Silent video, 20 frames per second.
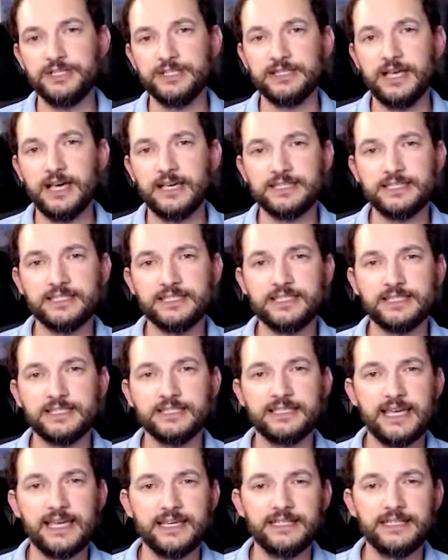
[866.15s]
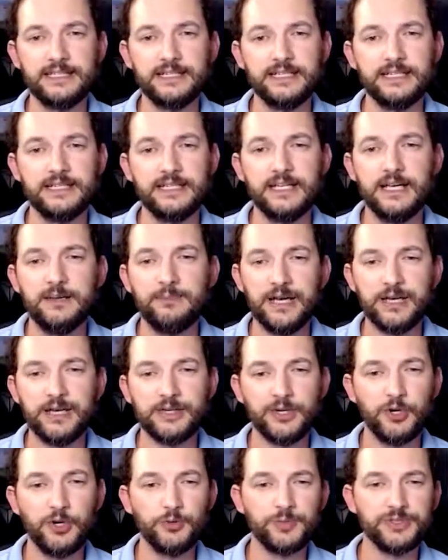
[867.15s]
and licensing data
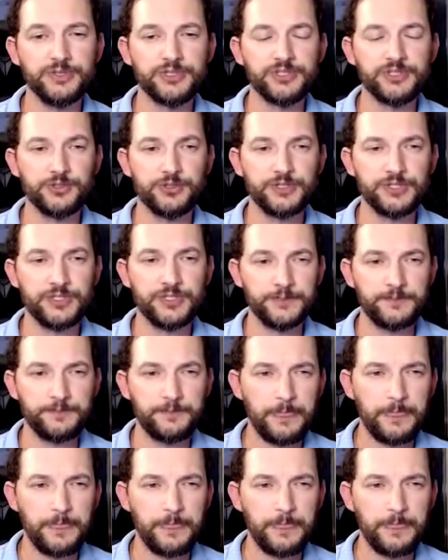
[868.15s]
about open source.